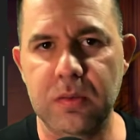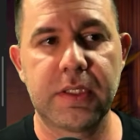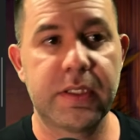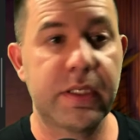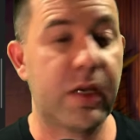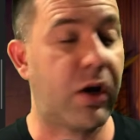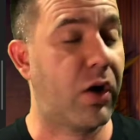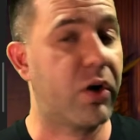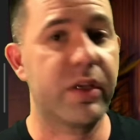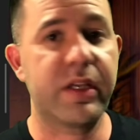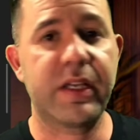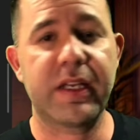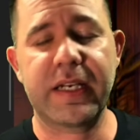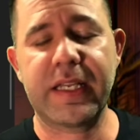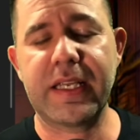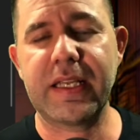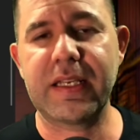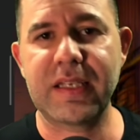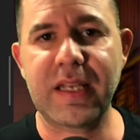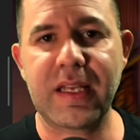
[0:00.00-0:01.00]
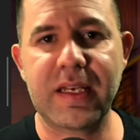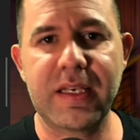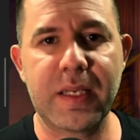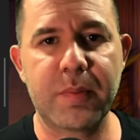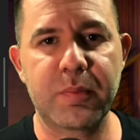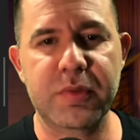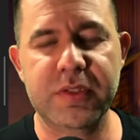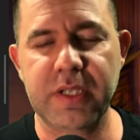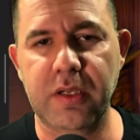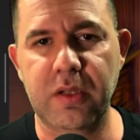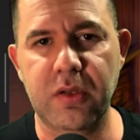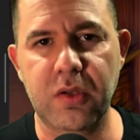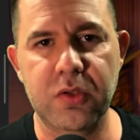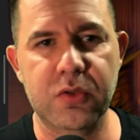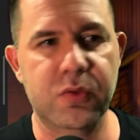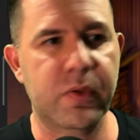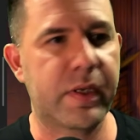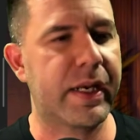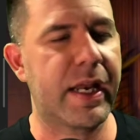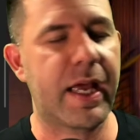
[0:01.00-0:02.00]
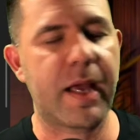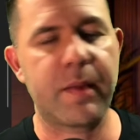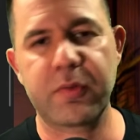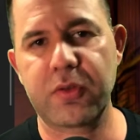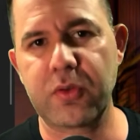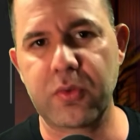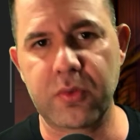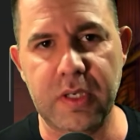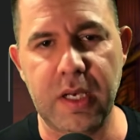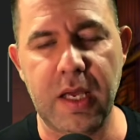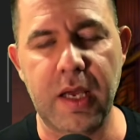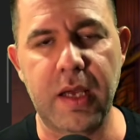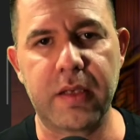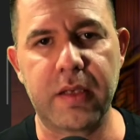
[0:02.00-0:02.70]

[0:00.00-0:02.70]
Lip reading: Now, are you going to get 98% close rate? Absolutely not.